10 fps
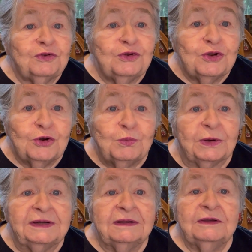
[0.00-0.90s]
No
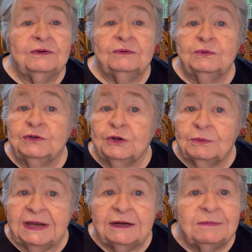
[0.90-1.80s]
one, or
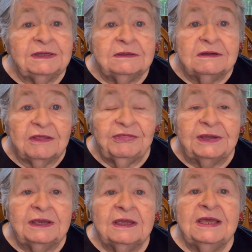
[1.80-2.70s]
no animal,
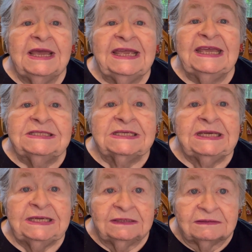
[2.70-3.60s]
nothing, gets
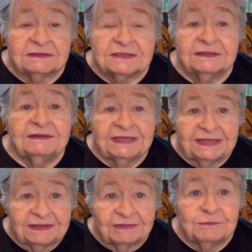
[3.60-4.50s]
killed
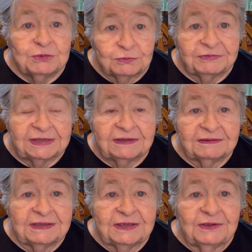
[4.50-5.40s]
in the movie.
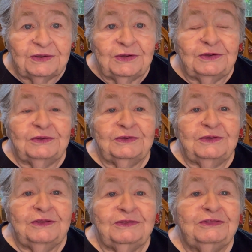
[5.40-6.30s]

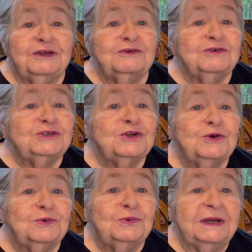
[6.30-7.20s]
There is
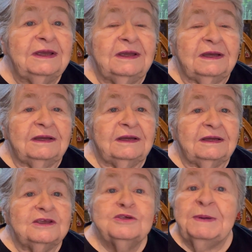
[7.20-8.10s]
no
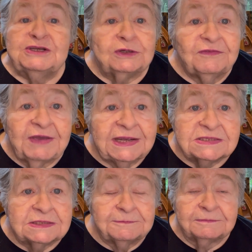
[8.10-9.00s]
special effects.